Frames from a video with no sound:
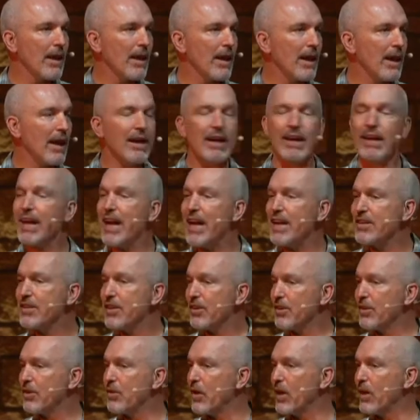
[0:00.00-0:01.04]
And in case you're
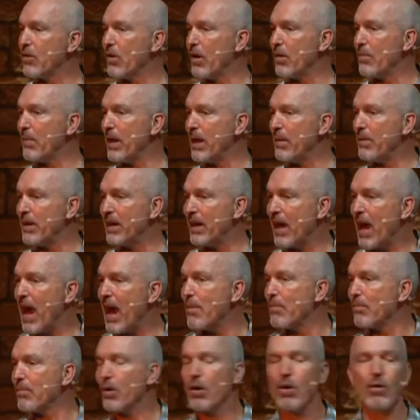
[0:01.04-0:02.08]
doing what maybe
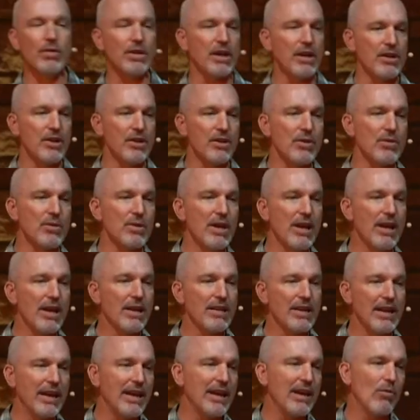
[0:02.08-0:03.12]
I'm prone to do,
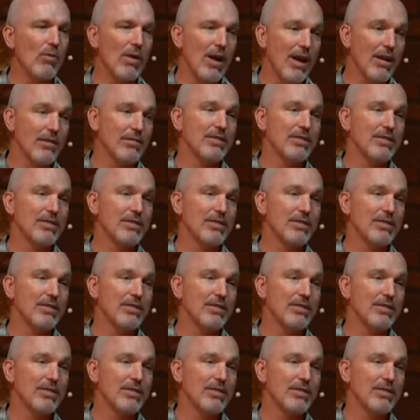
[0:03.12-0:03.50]
thinking, well,